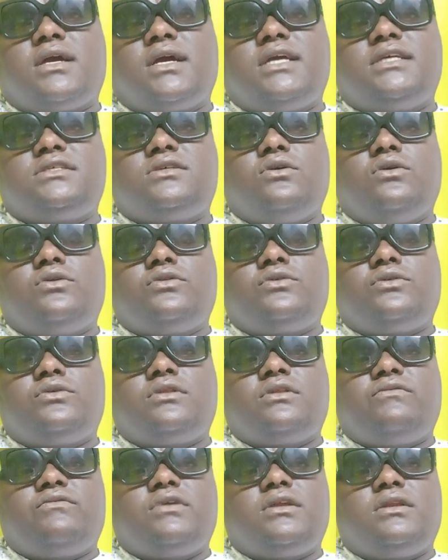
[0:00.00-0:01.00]
Guys, go through
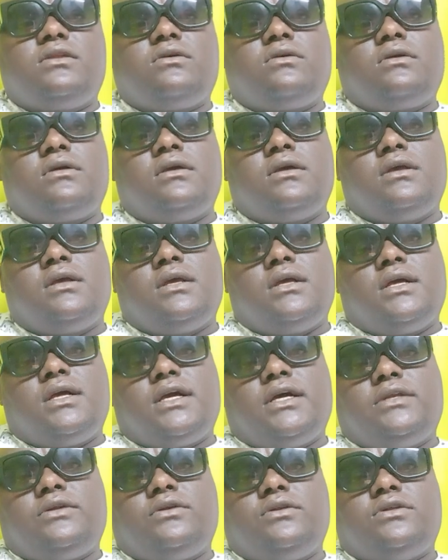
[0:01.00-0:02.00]
the video
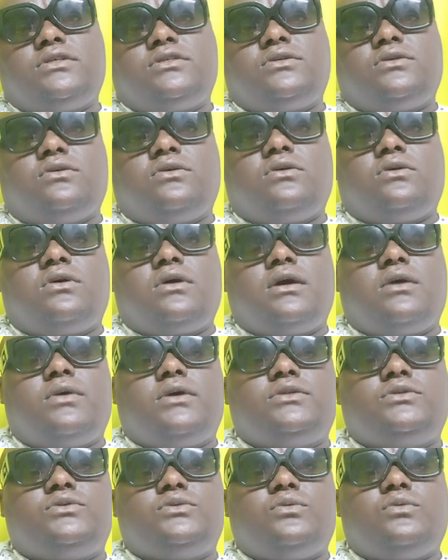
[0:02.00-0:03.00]
and also I
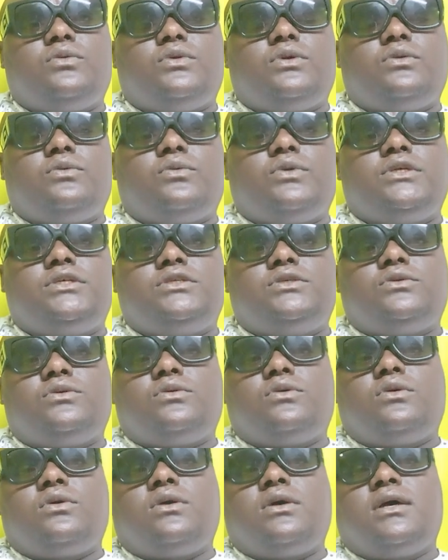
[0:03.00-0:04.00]
want to wish
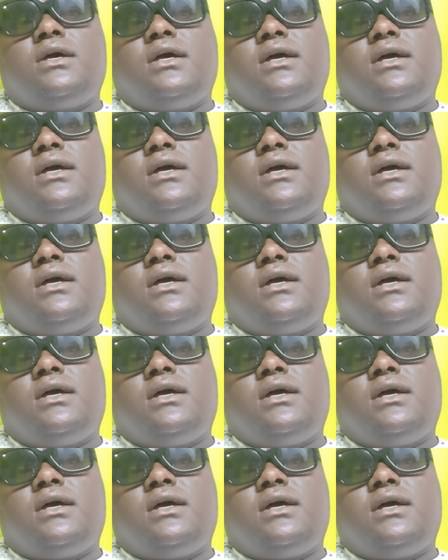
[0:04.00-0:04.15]
you